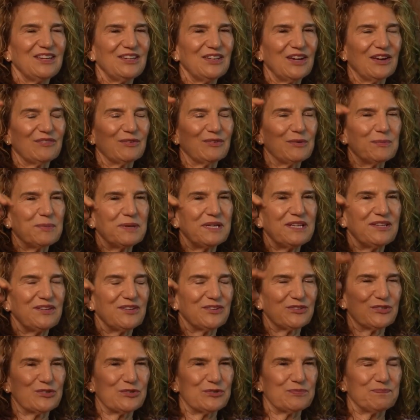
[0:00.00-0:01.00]
Everybody
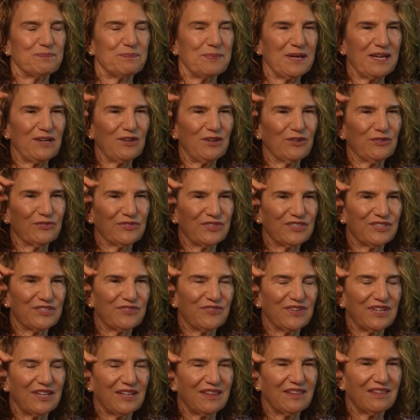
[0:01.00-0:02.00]
knows Beethoven's
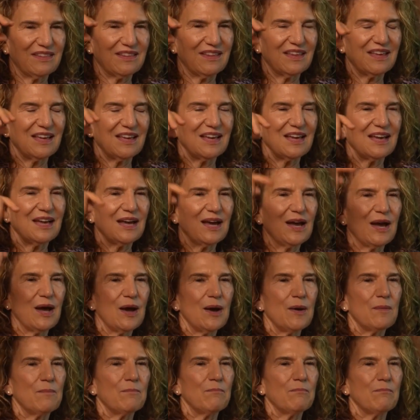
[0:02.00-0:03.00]
Fifth.
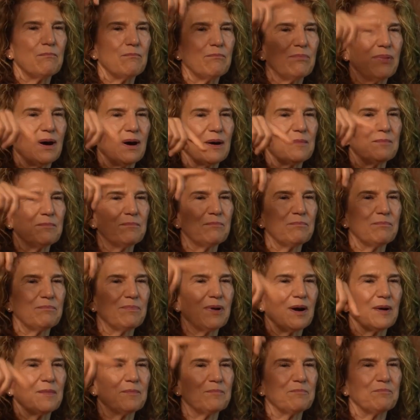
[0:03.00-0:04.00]
Bum,
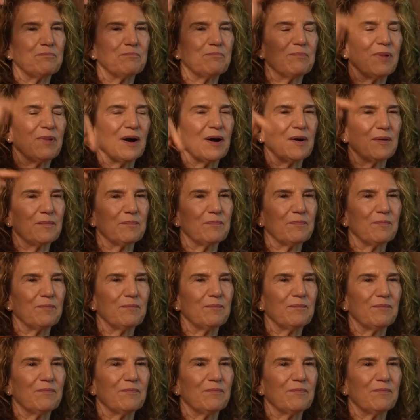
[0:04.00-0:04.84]
bum, bum.